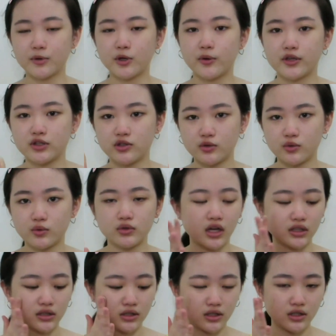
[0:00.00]
And I'm going to
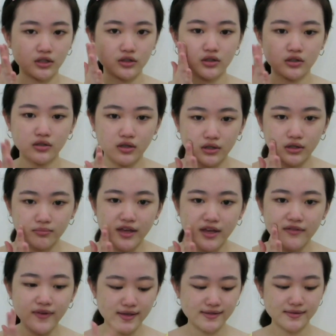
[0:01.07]
dot it
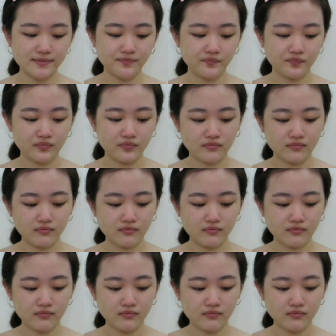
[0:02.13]
on my face.